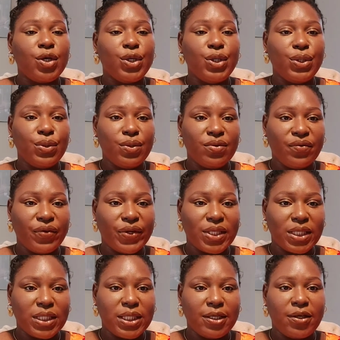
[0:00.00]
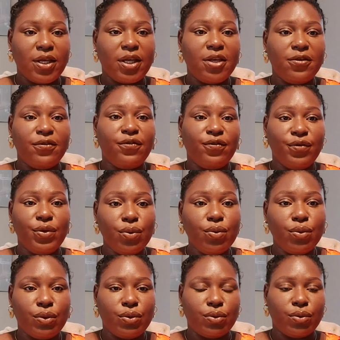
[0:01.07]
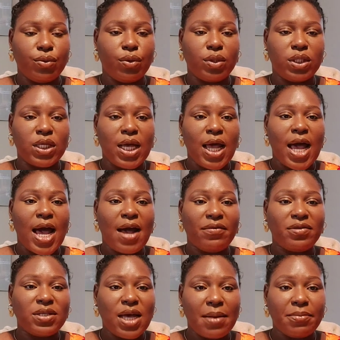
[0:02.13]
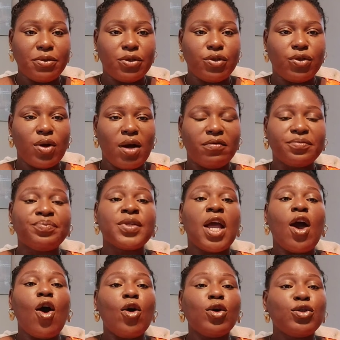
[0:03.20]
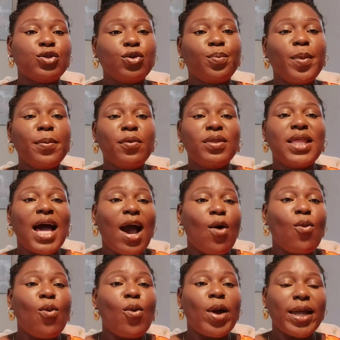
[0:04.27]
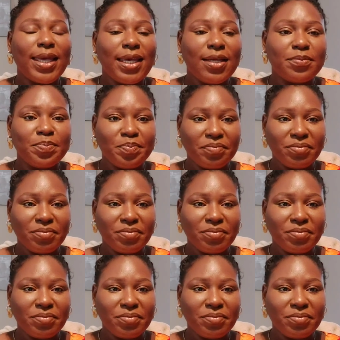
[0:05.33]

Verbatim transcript: University if you do not have time to travel. Also, people that are working,